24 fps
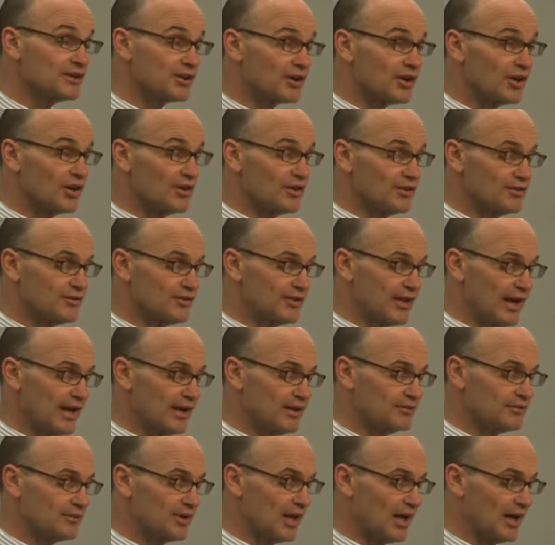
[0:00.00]
the current state
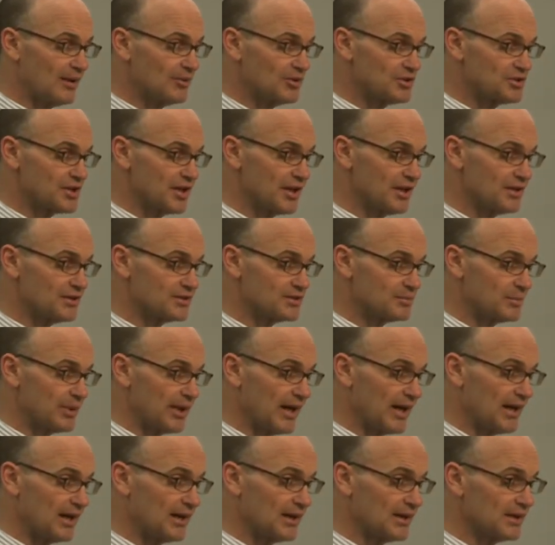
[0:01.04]
of climate change
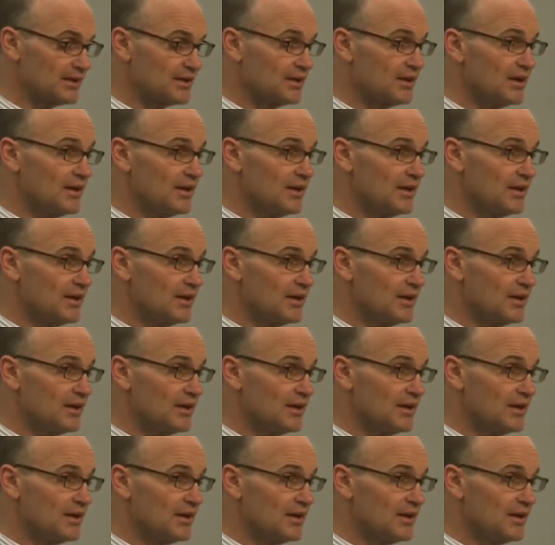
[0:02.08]
planning